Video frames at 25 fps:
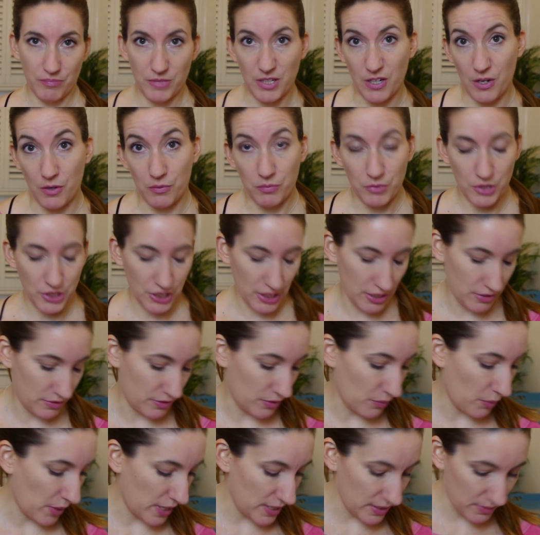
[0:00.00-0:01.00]
you know, we
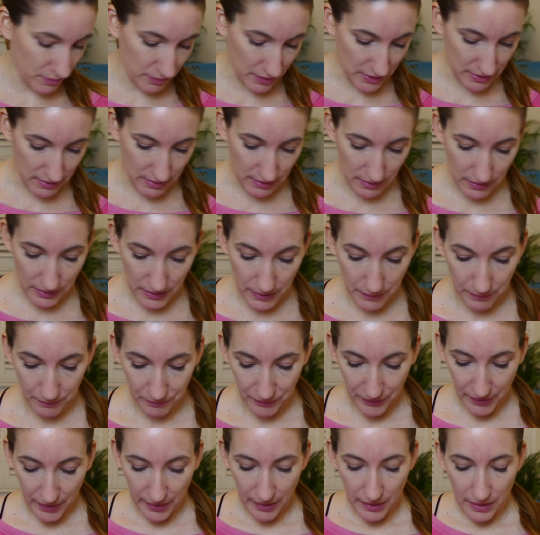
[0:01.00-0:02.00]
shared the weight basically.
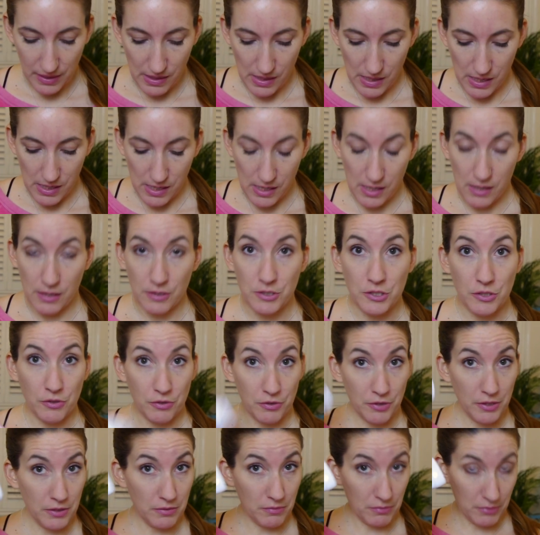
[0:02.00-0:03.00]

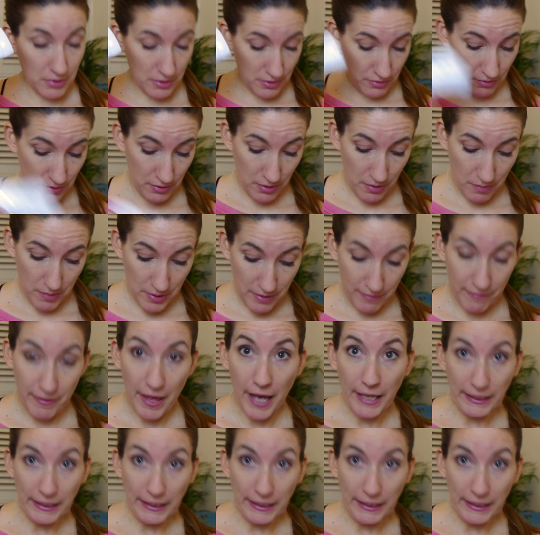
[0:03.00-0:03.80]
Deodorant, went through a bit of